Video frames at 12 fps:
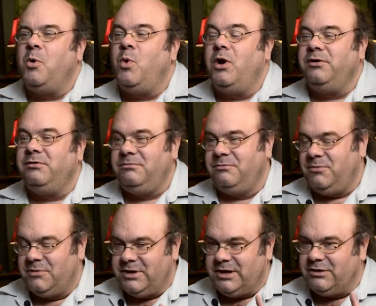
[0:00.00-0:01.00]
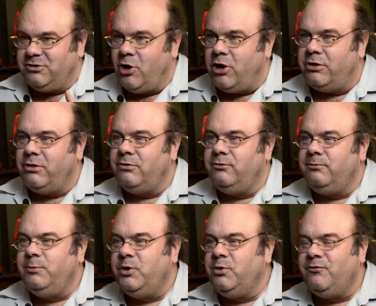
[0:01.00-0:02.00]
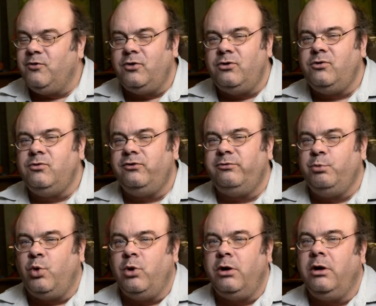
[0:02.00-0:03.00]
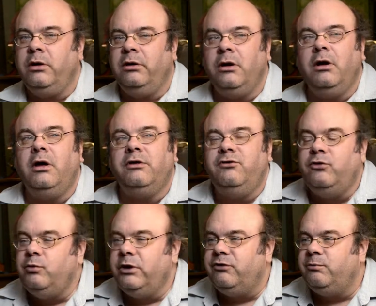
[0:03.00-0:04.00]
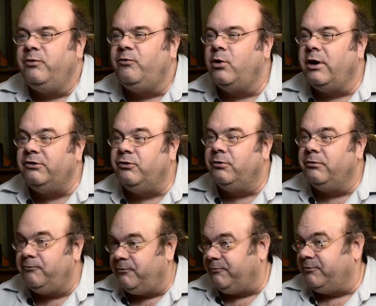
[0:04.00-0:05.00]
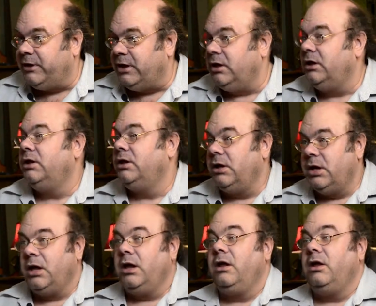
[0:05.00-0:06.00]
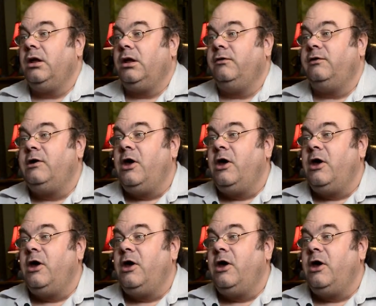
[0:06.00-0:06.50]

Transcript: one little daughter who's beautiful, who was born uh, two weeks before I turned 50. Oh wow!